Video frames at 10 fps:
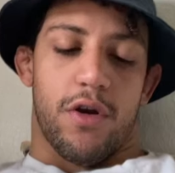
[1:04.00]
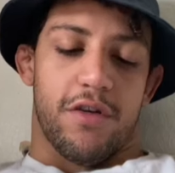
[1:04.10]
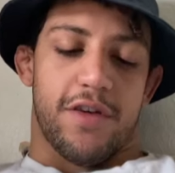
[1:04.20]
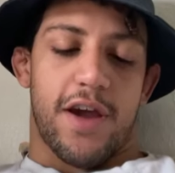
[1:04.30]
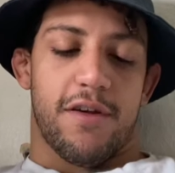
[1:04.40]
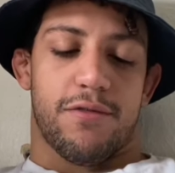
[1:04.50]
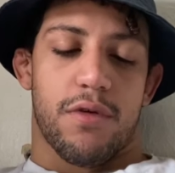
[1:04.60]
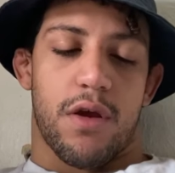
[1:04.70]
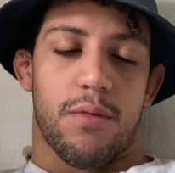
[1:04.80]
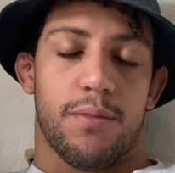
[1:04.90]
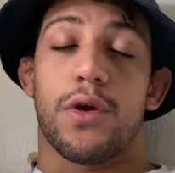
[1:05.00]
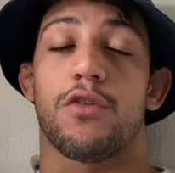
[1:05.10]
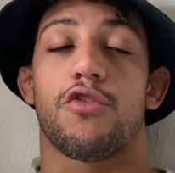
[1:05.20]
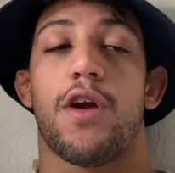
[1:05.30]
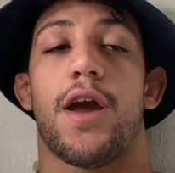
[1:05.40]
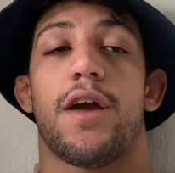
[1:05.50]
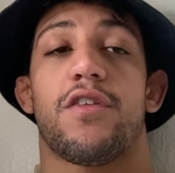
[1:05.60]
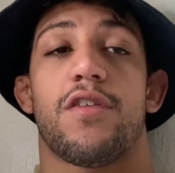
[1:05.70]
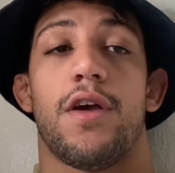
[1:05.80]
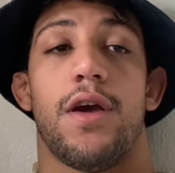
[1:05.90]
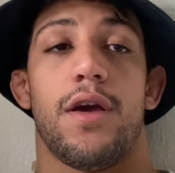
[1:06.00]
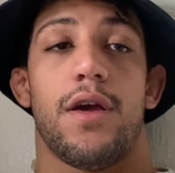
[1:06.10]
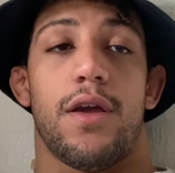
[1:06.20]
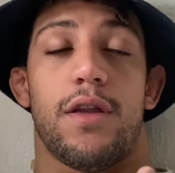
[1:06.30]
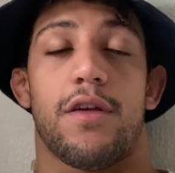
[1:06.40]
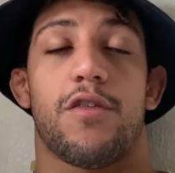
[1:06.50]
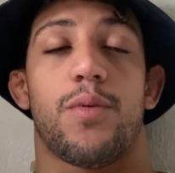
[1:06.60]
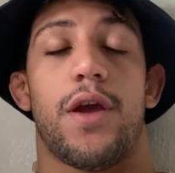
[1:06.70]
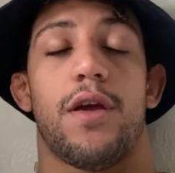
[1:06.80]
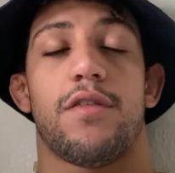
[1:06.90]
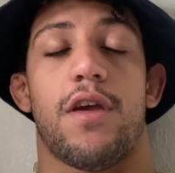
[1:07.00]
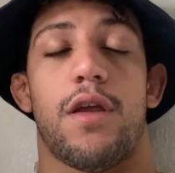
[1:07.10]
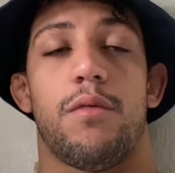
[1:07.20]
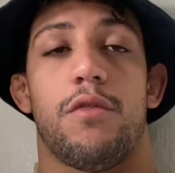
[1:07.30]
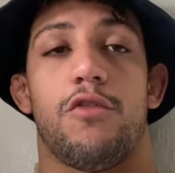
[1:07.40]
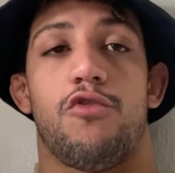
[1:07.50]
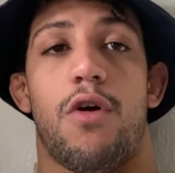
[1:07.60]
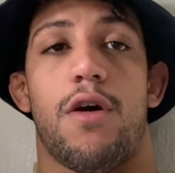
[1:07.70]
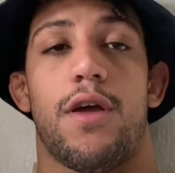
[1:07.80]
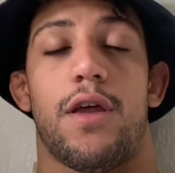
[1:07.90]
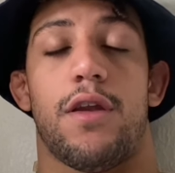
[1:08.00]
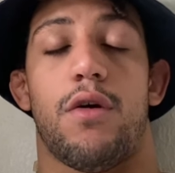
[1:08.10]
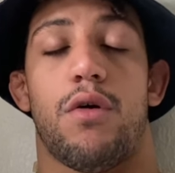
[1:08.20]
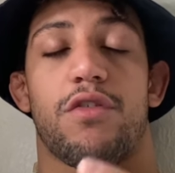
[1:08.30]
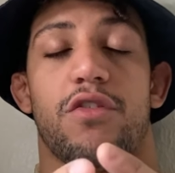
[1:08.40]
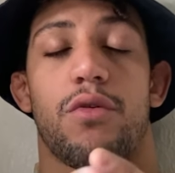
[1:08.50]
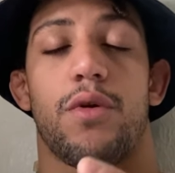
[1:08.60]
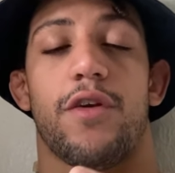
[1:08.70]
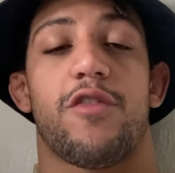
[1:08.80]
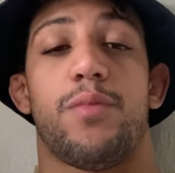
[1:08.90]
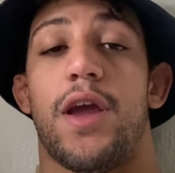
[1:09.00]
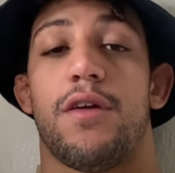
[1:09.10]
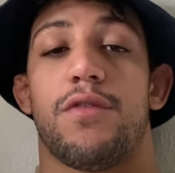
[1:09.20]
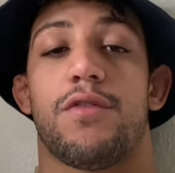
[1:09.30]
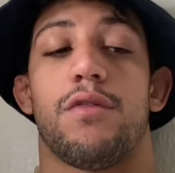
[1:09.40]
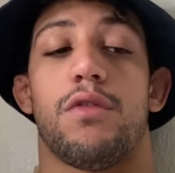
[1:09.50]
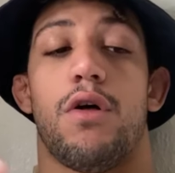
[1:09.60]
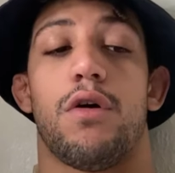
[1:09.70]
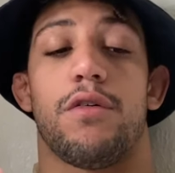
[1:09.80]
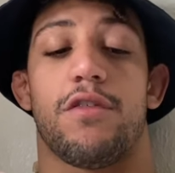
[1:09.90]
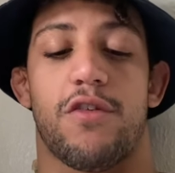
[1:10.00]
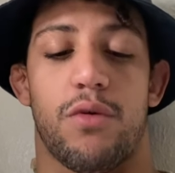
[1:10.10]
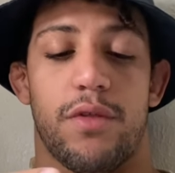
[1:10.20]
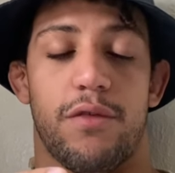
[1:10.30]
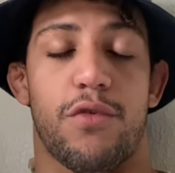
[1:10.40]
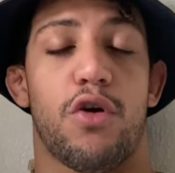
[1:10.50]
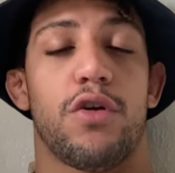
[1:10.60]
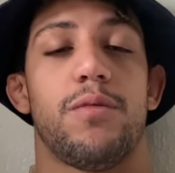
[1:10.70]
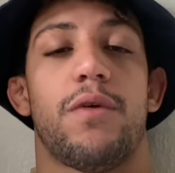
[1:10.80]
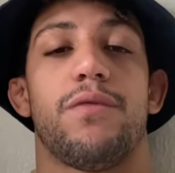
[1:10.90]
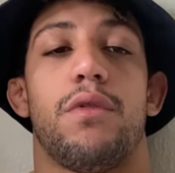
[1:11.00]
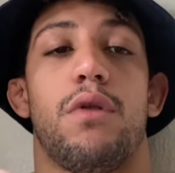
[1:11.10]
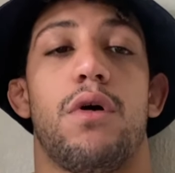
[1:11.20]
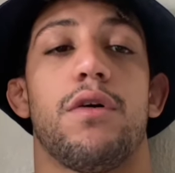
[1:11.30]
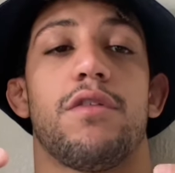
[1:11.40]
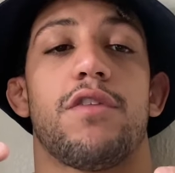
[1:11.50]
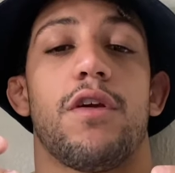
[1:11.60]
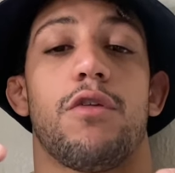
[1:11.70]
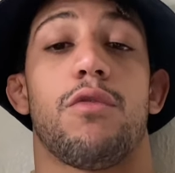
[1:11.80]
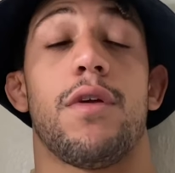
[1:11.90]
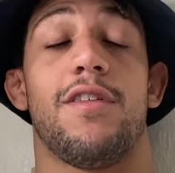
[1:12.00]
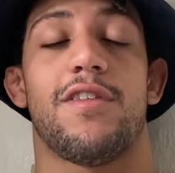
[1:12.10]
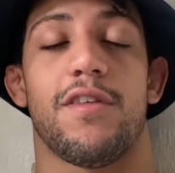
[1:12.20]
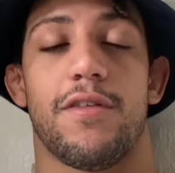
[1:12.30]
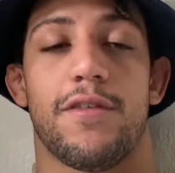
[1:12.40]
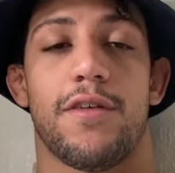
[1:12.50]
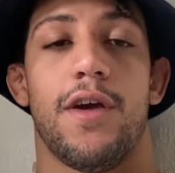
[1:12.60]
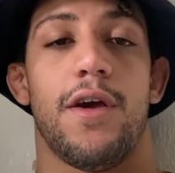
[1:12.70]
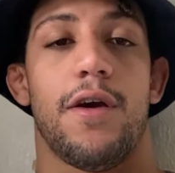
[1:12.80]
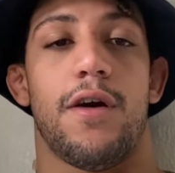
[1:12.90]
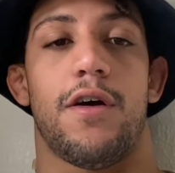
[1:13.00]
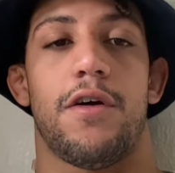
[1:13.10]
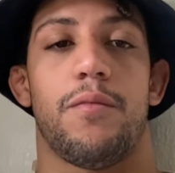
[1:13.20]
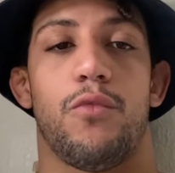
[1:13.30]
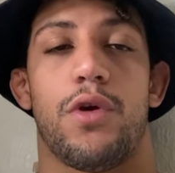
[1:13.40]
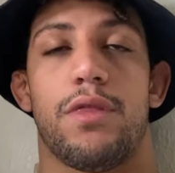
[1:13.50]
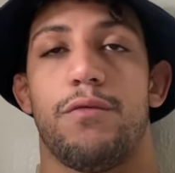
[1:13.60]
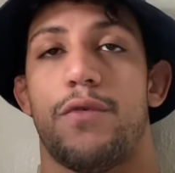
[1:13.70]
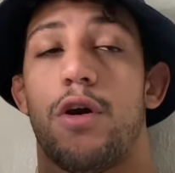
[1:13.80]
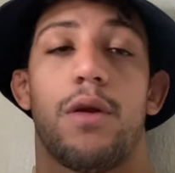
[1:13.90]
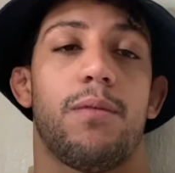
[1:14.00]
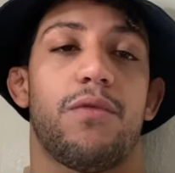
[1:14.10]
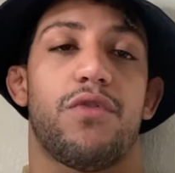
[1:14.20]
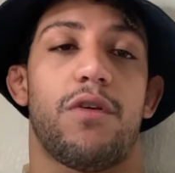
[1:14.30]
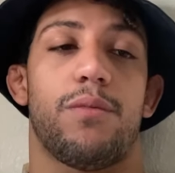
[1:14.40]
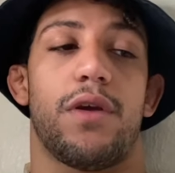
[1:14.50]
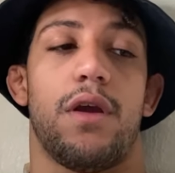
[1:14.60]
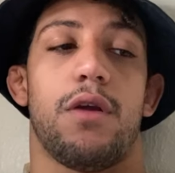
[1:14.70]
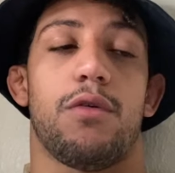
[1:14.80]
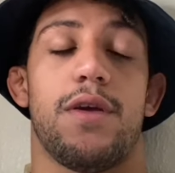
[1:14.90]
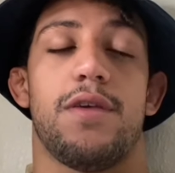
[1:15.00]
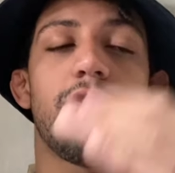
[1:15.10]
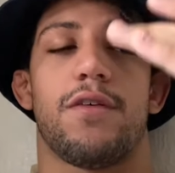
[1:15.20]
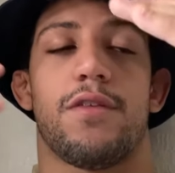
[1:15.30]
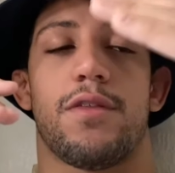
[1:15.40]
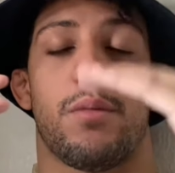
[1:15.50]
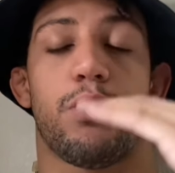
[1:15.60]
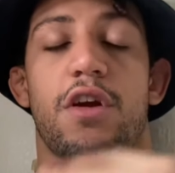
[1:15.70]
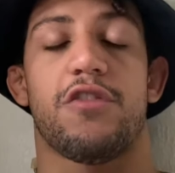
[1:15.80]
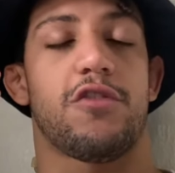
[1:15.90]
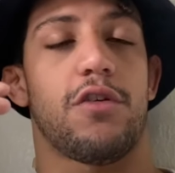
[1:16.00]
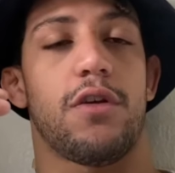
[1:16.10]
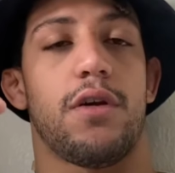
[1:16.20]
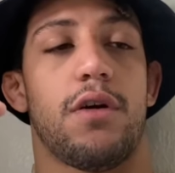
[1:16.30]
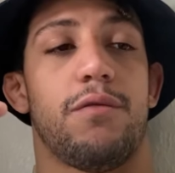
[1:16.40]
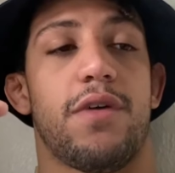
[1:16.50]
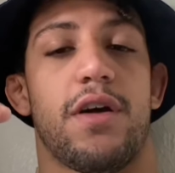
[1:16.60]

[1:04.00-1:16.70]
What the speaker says: diaphragm contracts, it expands and it also expands the lungs. So the volume of the lungs increases. When the volume of something increases, the pressure of